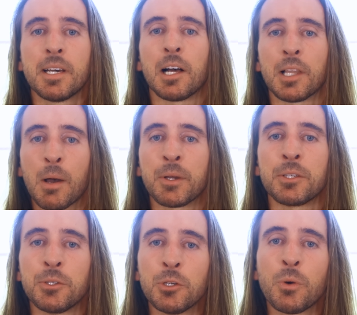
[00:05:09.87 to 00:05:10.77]

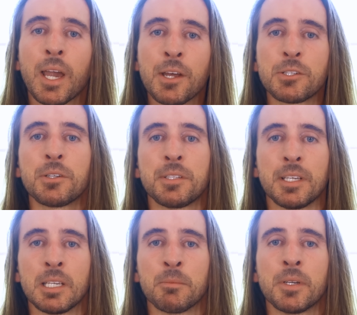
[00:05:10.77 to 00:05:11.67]
allowing you and your
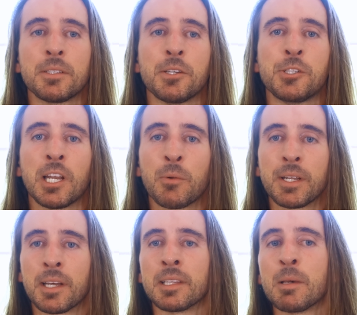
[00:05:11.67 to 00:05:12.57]
team to
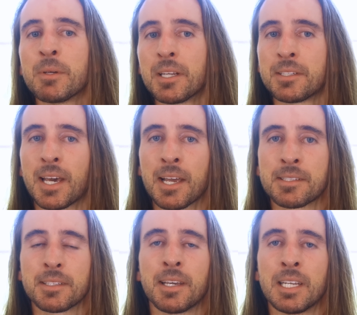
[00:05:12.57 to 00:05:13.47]
generate unlimited
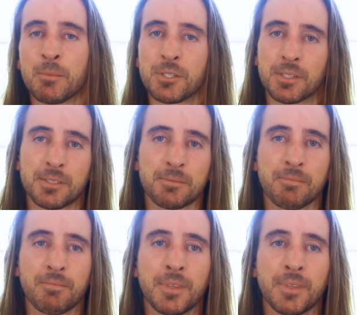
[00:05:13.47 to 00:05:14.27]
text and images.